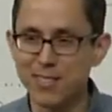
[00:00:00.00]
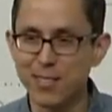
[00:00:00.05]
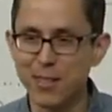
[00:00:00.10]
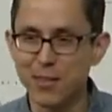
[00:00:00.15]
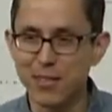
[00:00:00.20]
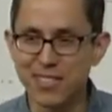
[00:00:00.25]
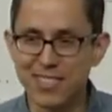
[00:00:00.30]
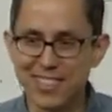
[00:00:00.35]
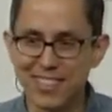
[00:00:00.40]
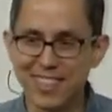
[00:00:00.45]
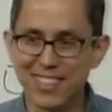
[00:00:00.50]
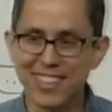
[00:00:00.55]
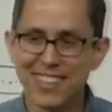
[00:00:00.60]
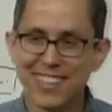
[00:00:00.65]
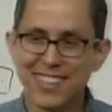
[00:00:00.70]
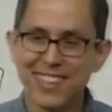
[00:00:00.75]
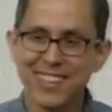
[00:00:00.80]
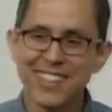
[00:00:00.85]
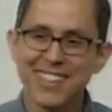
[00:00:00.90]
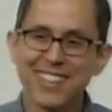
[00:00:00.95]
so it's a,
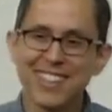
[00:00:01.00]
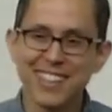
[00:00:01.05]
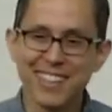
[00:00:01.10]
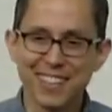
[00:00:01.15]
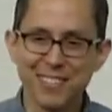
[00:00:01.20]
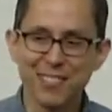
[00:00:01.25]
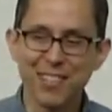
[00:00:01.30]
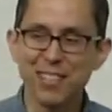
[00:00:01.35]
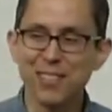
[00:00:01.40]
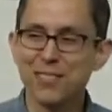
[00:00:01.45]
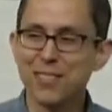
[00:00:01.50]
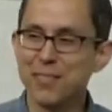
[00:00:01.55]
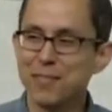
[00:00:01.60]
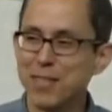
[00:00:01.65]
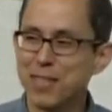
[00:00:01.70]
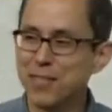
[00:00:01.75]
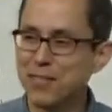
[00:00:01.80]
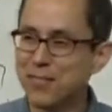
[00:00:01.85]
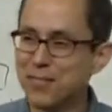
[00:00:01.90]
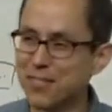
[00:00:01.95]
a relevant
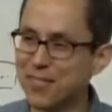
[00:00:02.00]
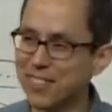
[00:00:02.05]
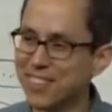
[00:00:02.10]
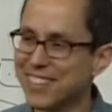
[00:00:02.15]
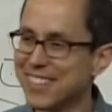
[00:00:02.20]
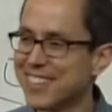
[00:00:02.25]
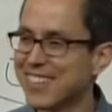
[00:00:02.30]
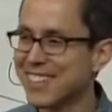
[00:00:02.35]
metaphor